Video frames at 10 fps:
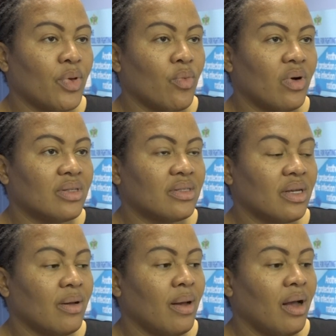We want
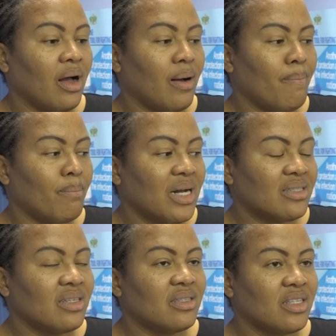a
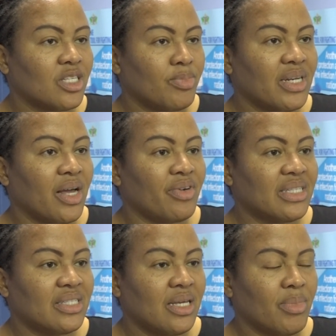
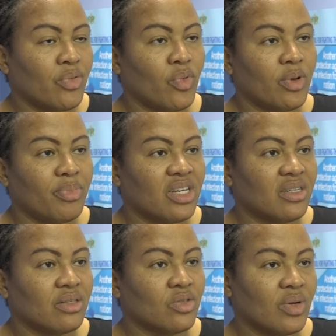multidisciplinary team and we want
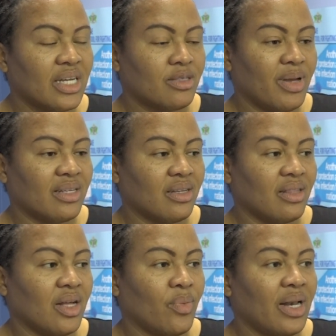patients not
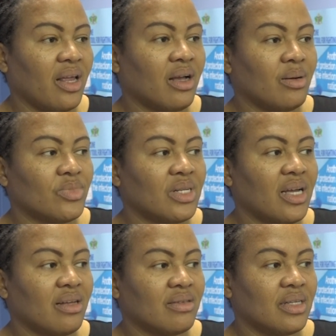expecting that when they come to the
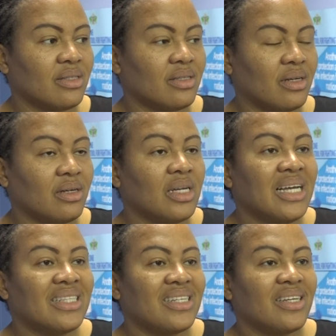health center,
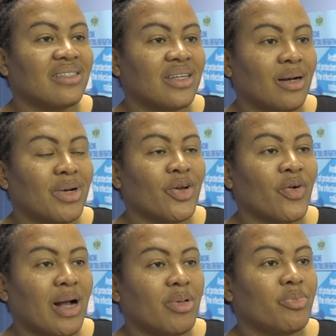they just come and
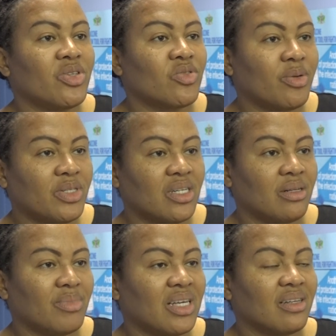grab a
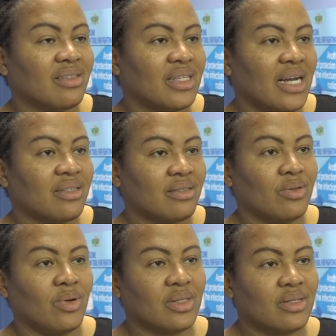prescription because that is
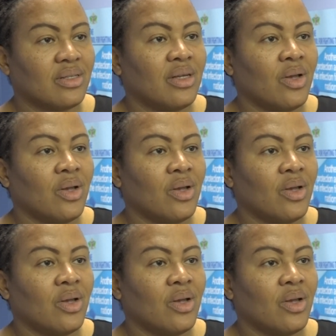not